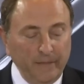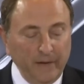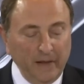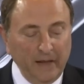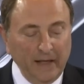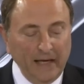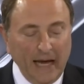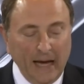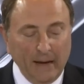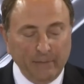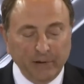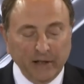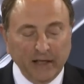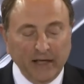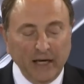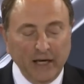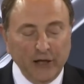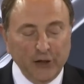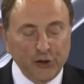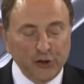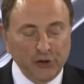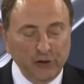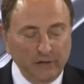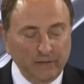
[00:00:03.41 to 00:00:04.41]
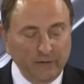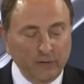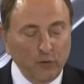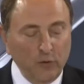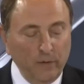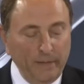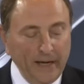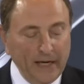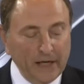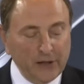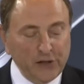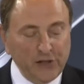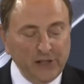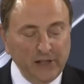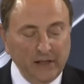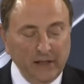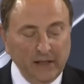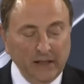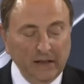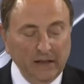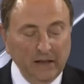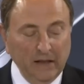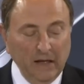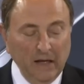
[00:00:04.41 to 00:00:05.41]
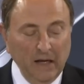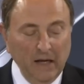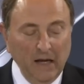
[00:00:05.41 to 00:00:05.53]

the application of Quebec City.